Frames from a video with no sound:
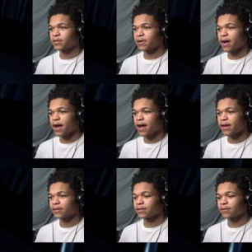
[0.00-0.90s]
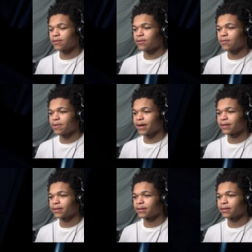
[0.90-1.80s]
trash. Oh my...
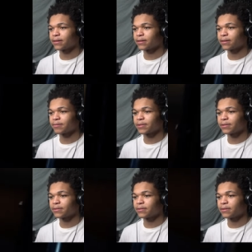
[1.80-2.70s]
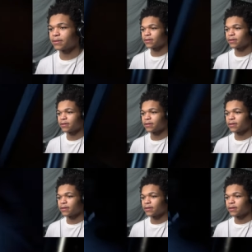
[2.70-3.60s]
Bro.
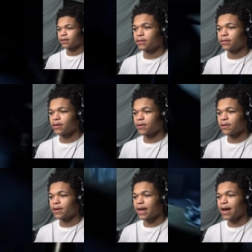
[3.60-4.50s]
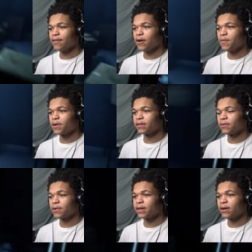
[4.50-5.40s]
You know what? Now they're opening the
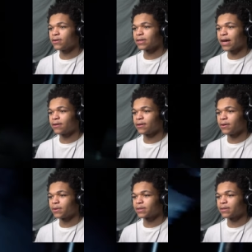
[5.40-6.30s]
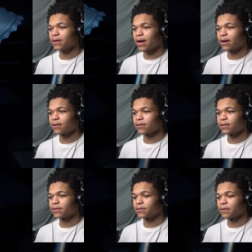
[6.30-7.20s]
windows. I don't know what's... I don't know what
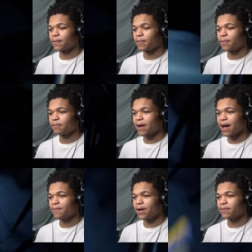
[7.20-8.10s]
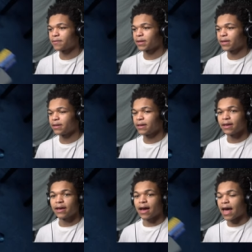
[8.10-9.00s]
they're doing. Bad bedroom key.
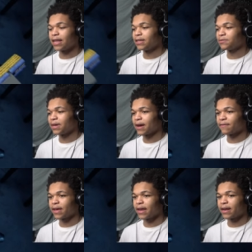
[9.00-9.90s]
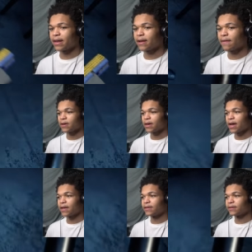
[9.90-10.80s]
At least we have that.
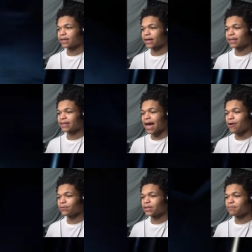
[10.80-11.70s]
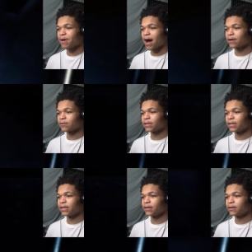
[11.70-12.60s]
And there's like a thousand bottles in
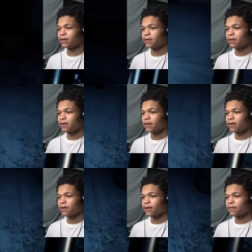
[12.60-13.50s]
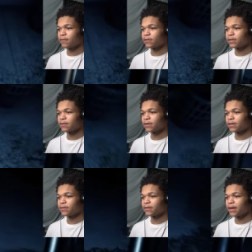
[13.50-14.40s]
here. Of course they want to
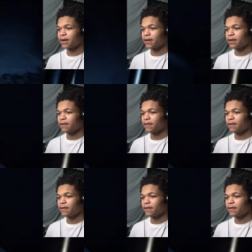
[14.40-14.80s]
do that.